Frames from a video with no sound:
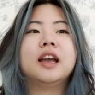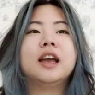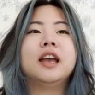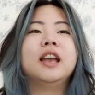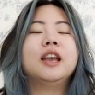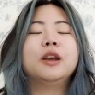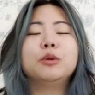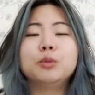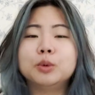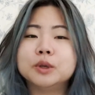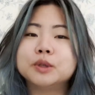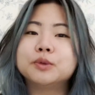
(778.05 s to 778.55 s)

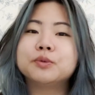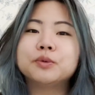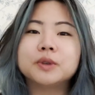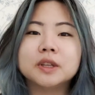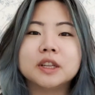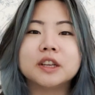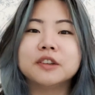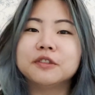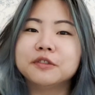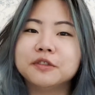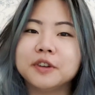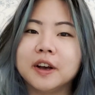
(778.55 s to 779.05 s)
It was
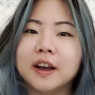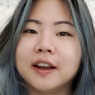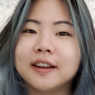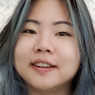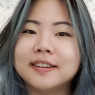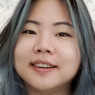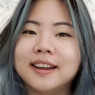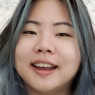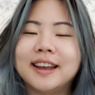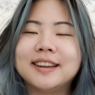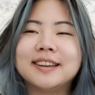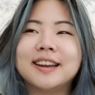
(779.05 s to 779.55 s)
really fun,
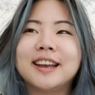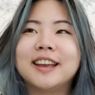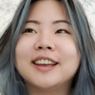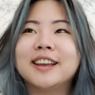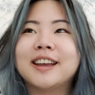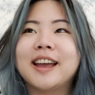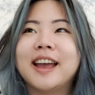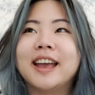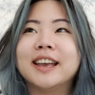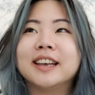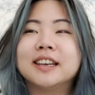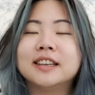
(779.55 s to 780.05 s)
and
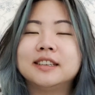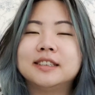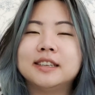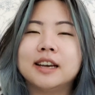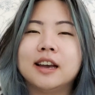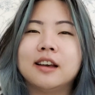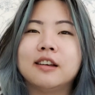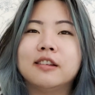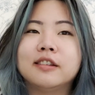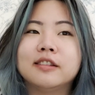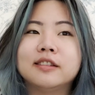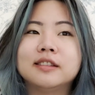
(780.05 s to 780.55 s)
I can
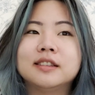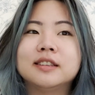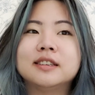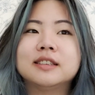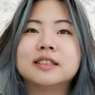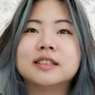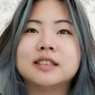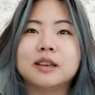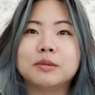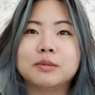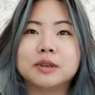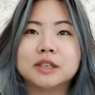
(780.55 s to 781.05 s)
tell this
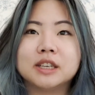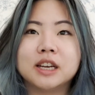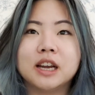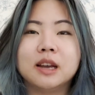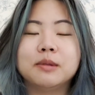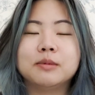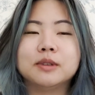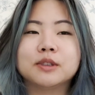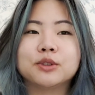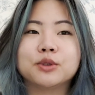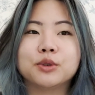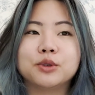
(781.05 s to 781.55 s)
summertime
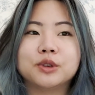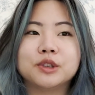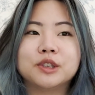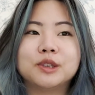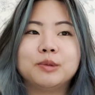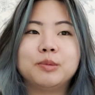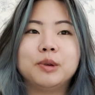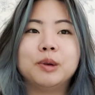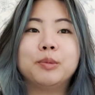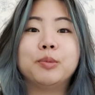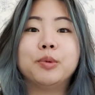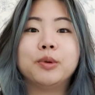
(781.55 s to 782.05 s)
is going to
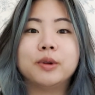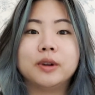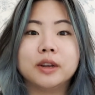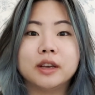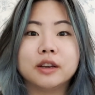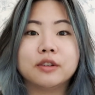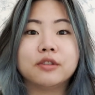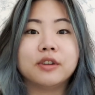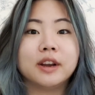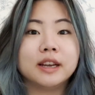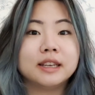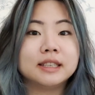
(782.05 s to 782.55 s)
be pretty
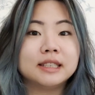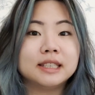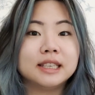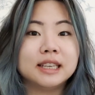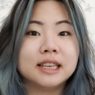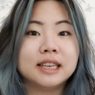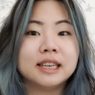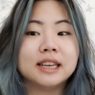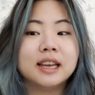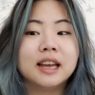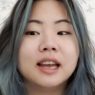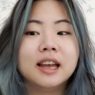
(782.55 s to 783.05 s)

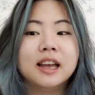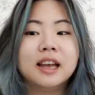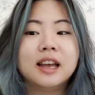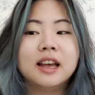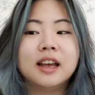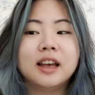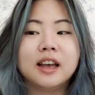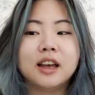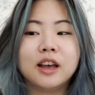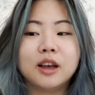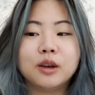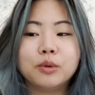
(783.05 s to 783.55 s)
crazy.
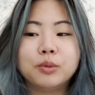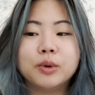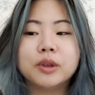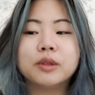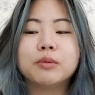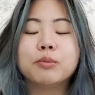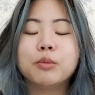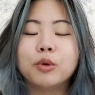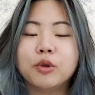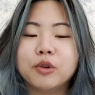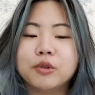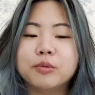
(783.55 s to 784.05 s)
With
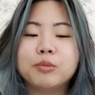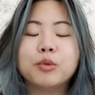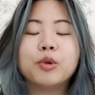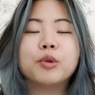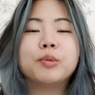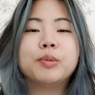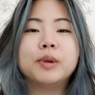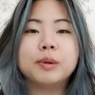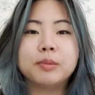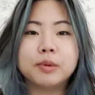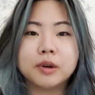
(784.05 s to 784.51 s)
more and more people